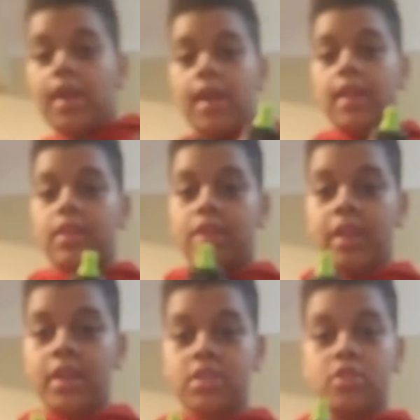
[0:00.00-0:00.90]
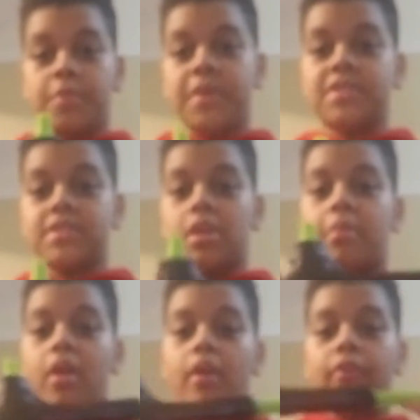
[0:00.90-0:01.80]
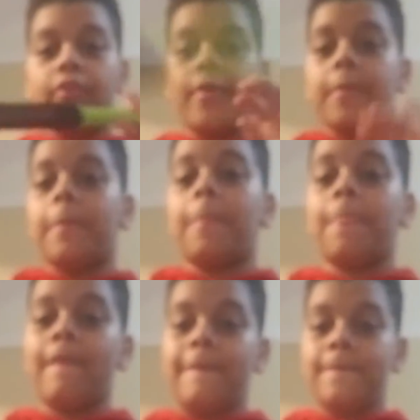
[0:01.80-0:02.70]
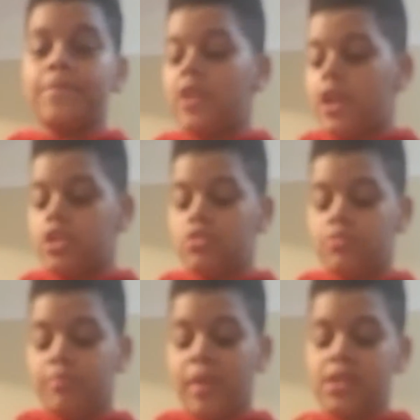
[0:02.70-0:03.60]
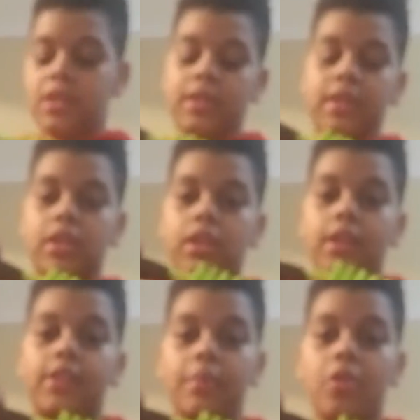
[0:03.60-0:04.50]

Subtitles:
and these two pieces come off, and you basically click them